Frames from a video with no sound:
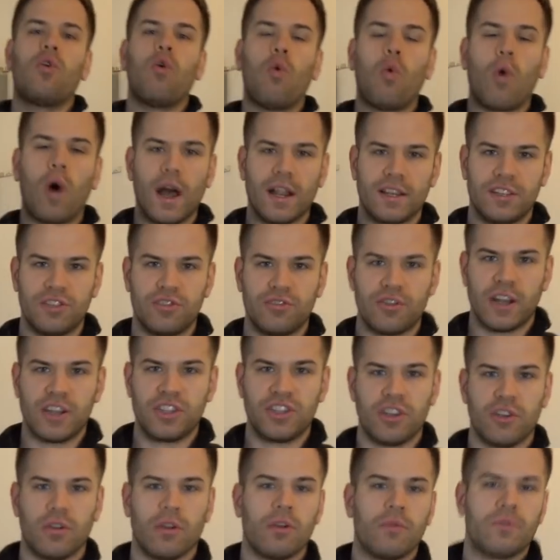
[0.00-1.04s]
quad
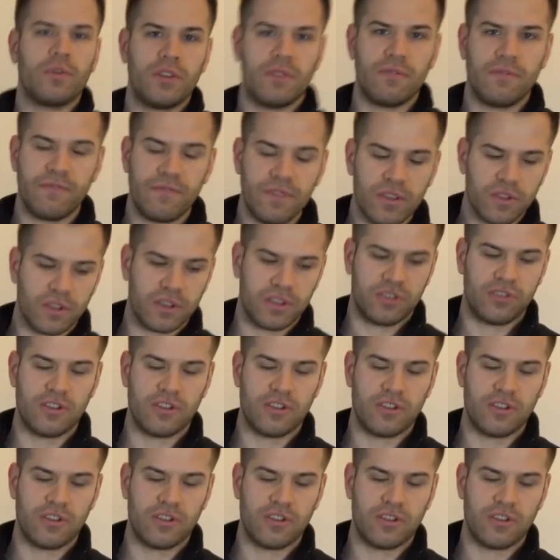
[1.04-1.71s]
stretching or when you feel a